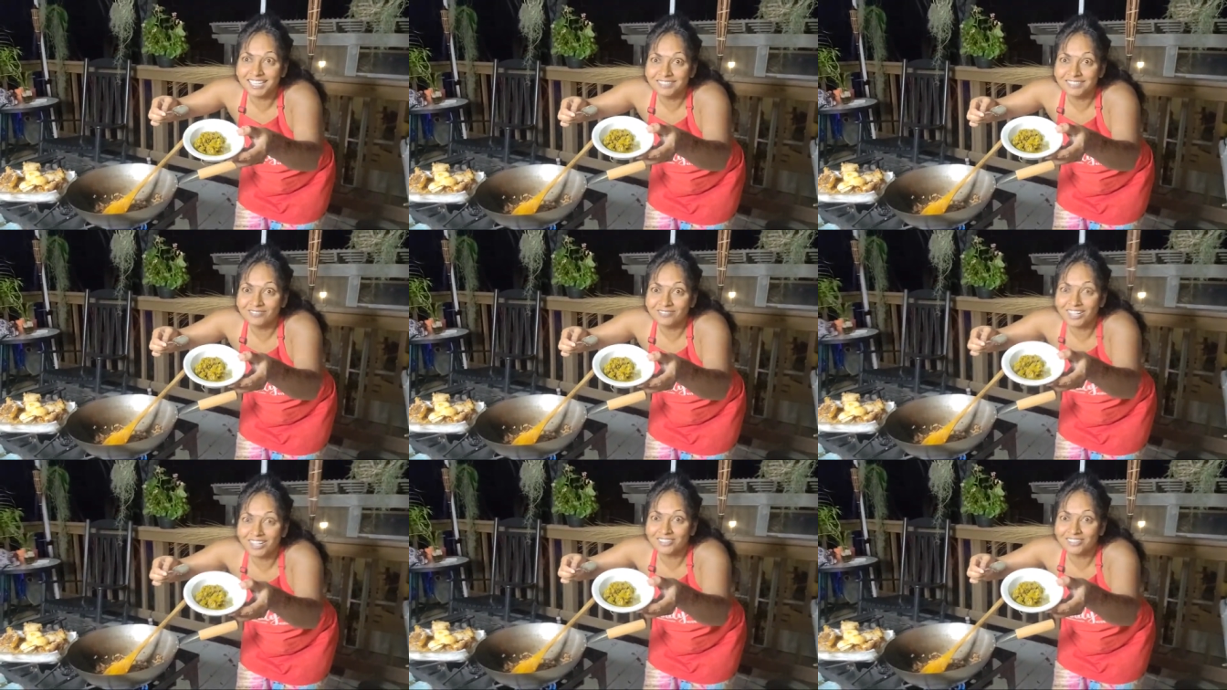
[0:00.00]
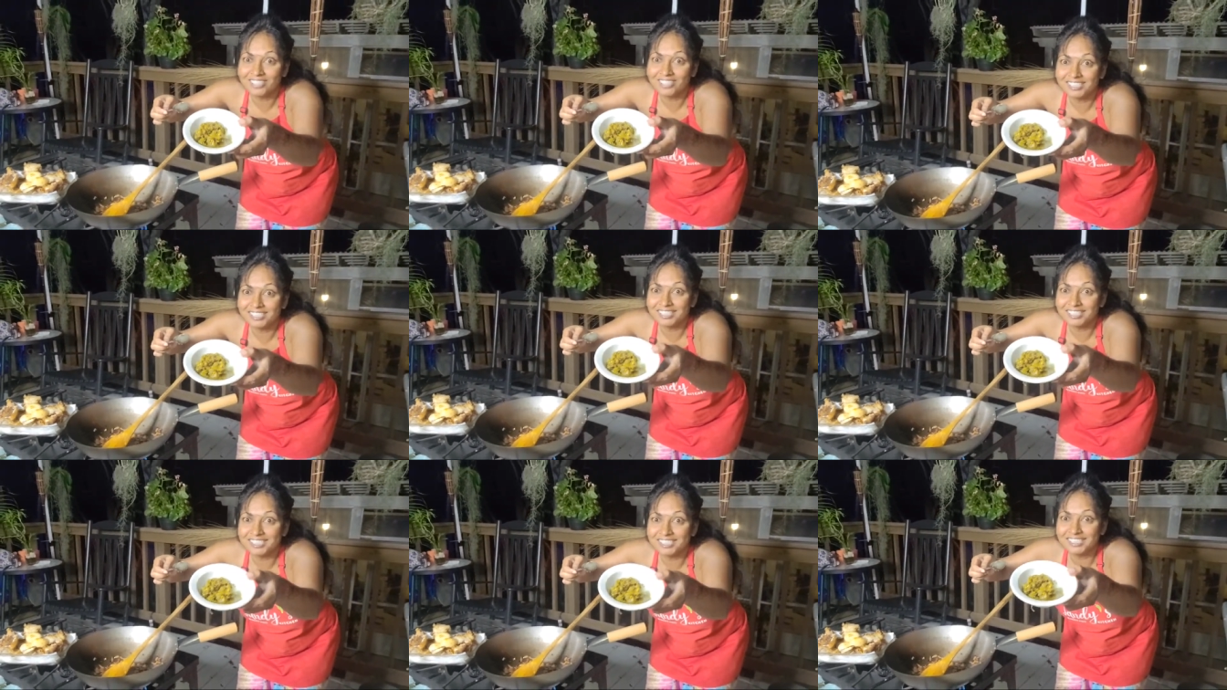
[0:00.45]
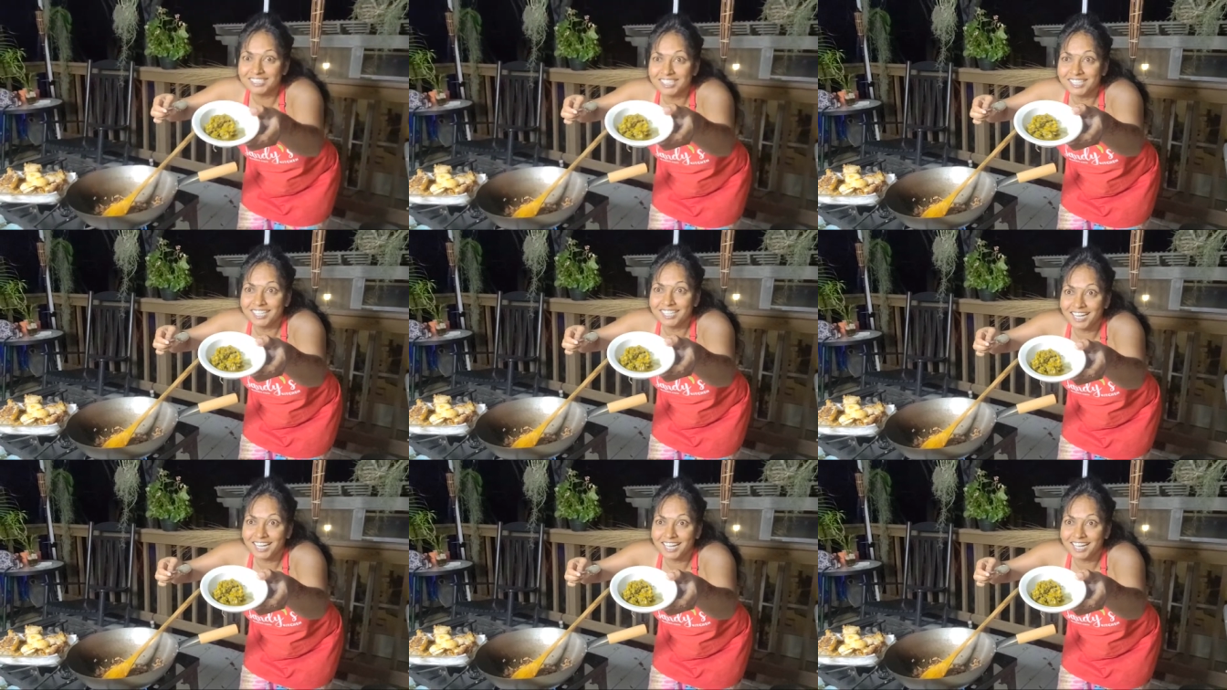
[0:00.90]
my green seasoning
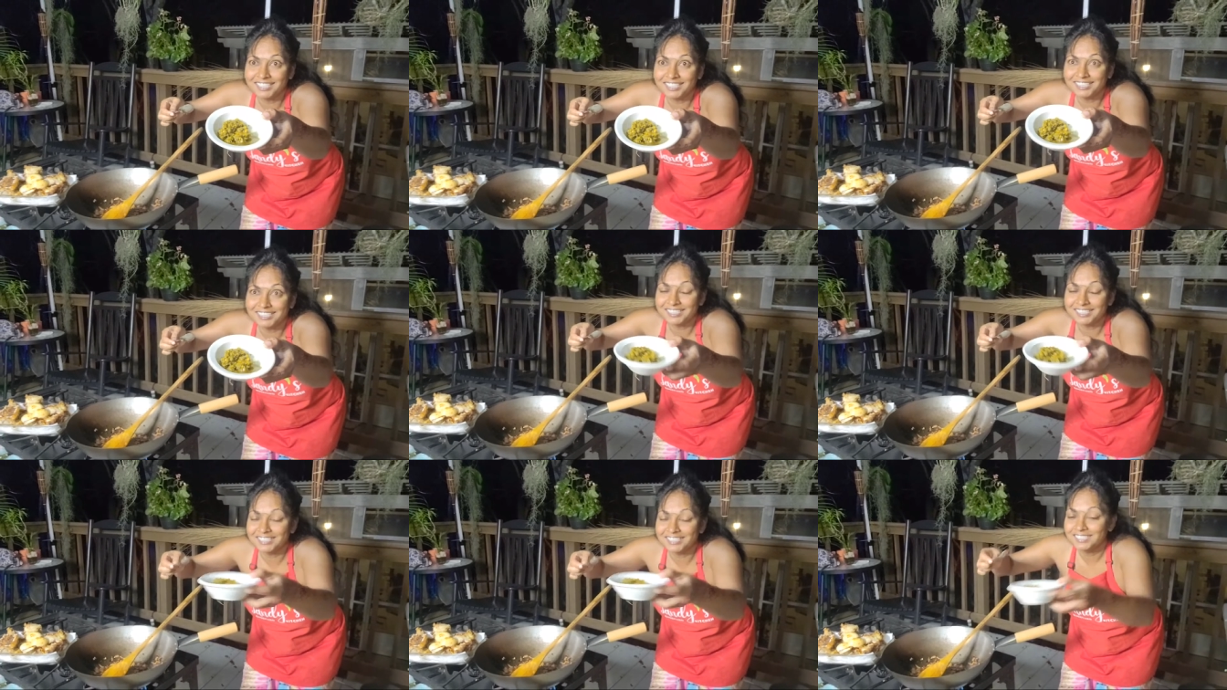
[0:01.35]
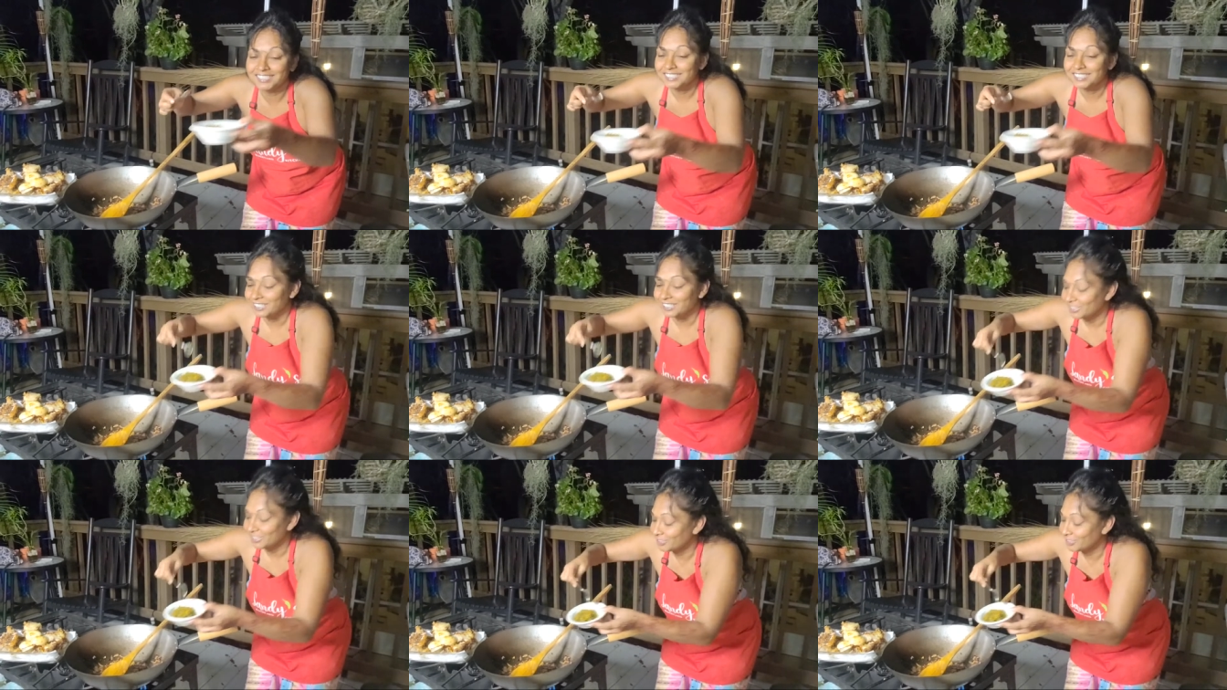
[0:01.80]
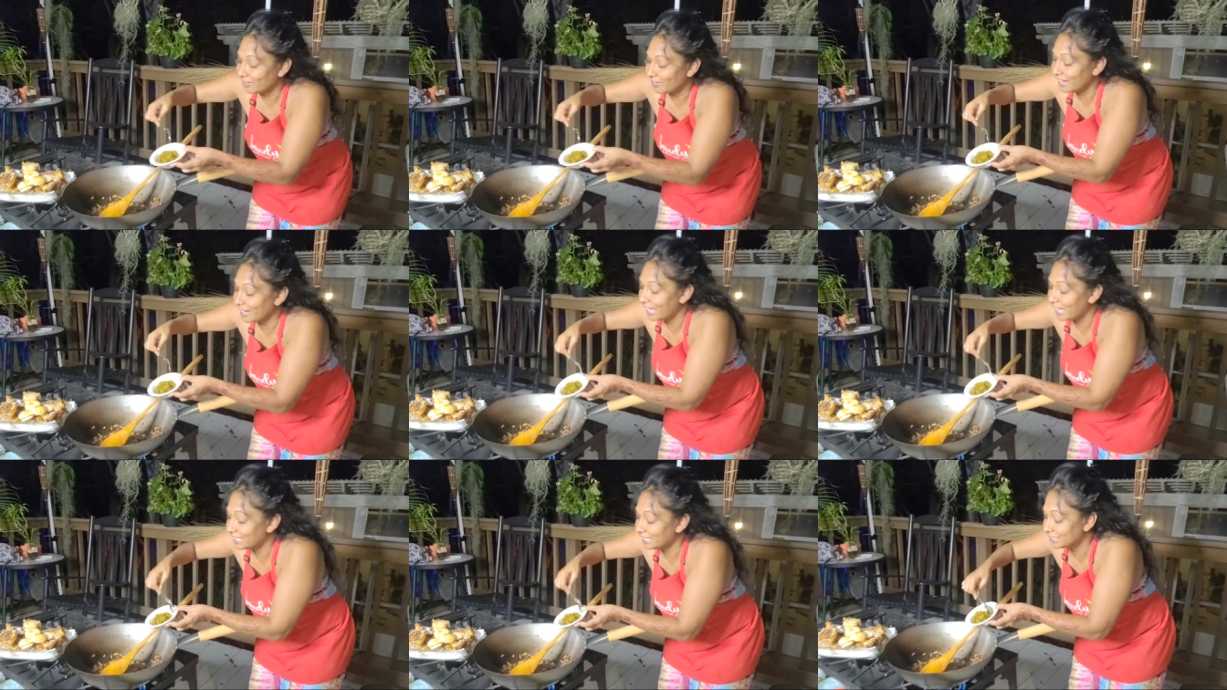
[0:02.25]
guys so I'll
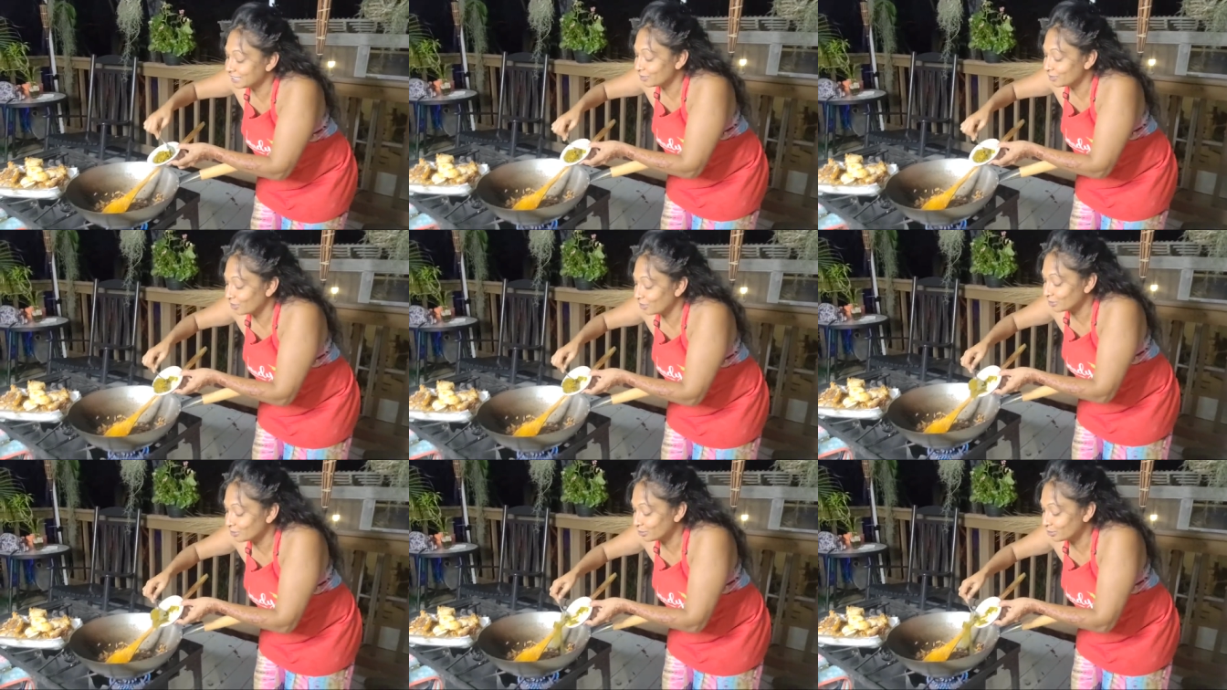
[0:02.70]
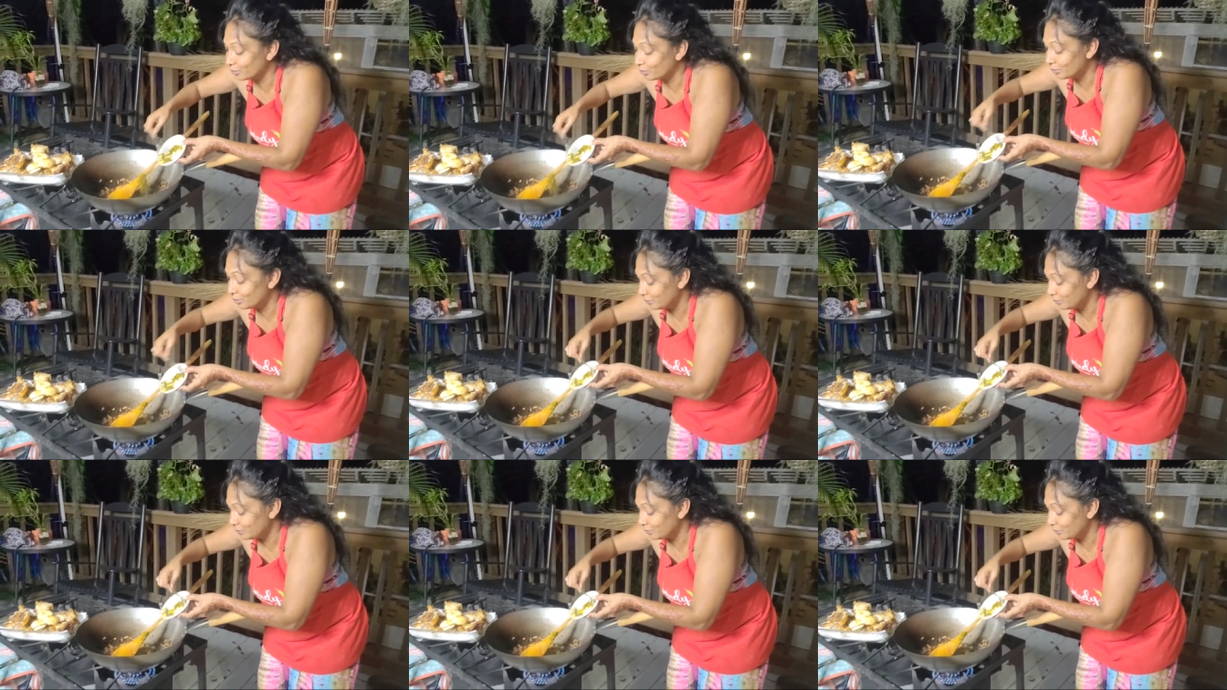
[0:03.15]
add this also